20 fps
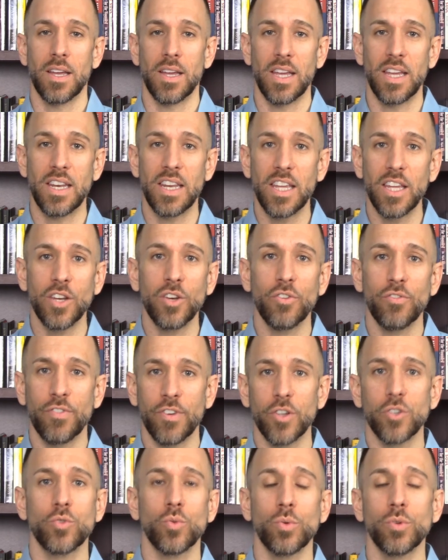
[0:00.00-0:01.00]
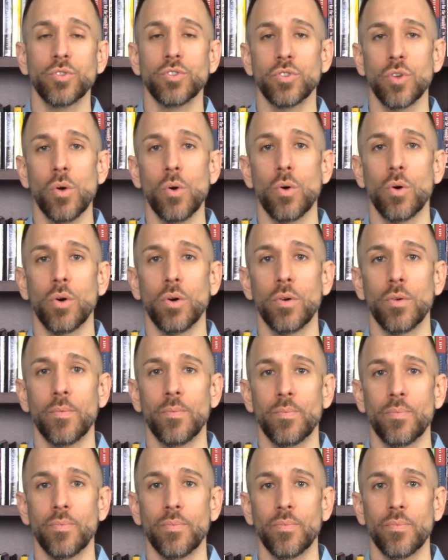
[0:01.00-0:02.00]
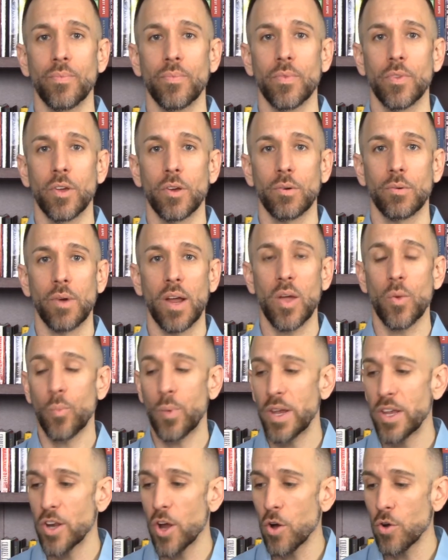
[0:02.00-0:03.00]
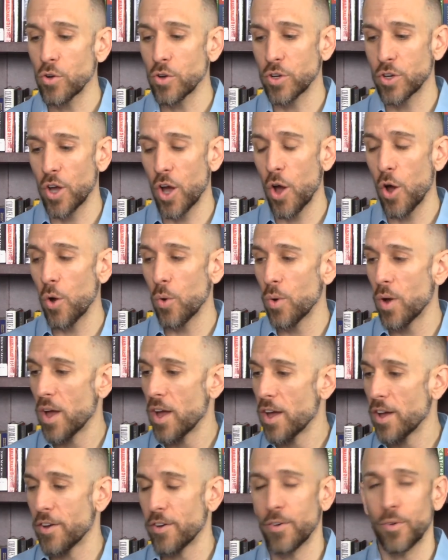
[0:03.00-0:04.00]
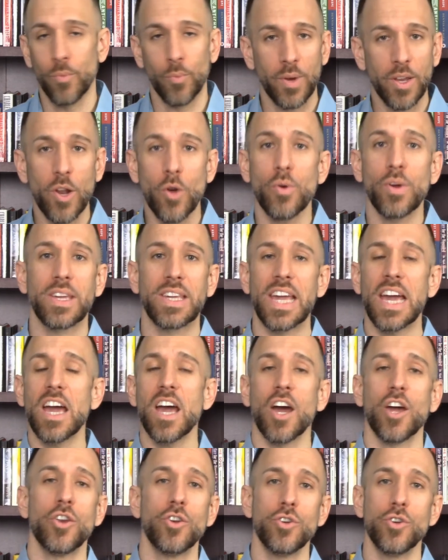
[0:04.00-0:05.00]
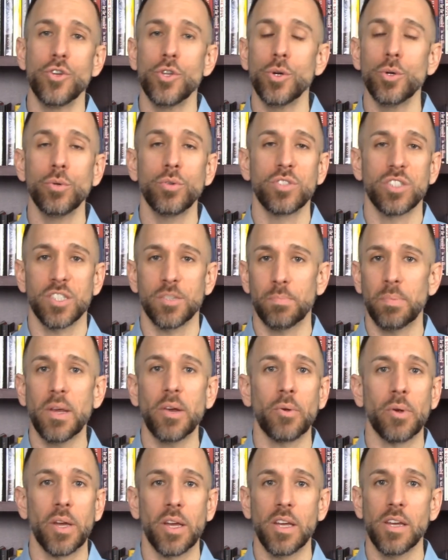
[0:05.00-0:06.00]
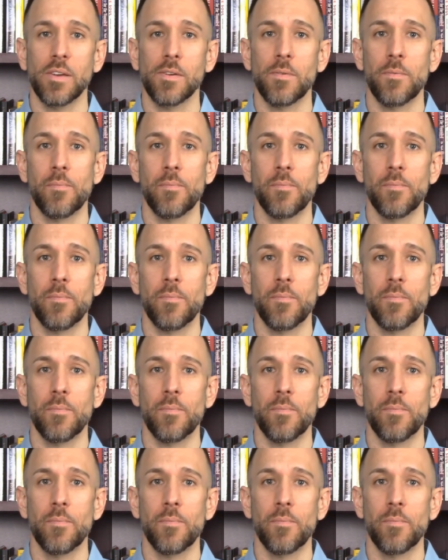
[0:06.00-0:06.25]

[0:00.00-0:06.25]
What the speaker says: an individual soul, right? We don't get a new spirit